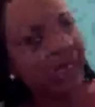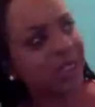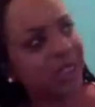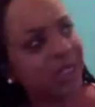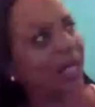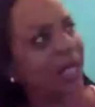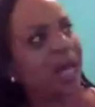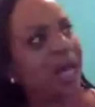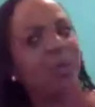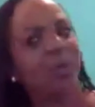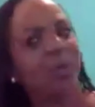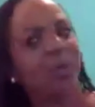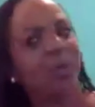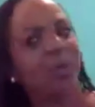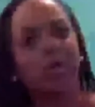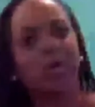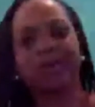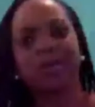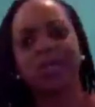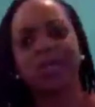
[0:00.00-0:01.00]
What did she got
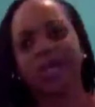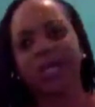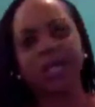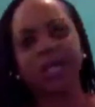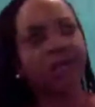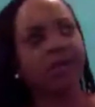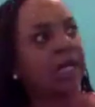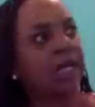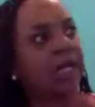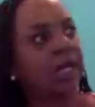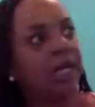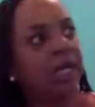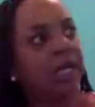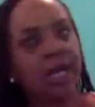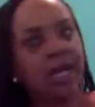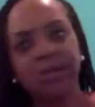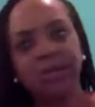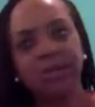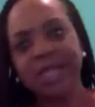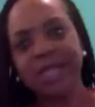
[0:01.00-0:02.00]
up her sleeve?
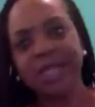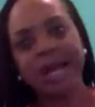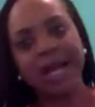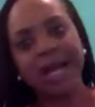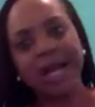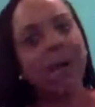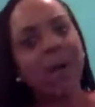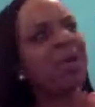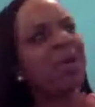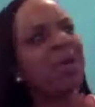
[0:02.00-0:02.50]
And I'm saying,